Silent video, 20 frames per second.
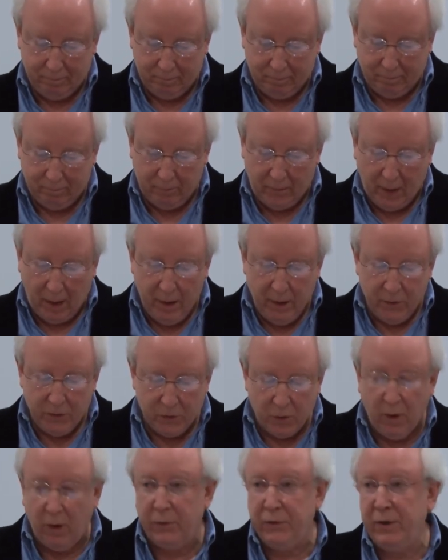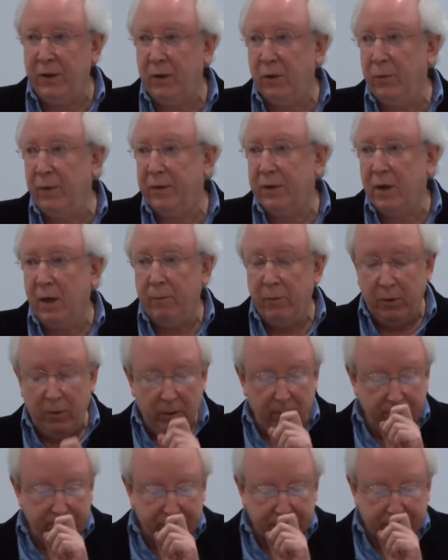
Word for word: it's called Dinner with Camus,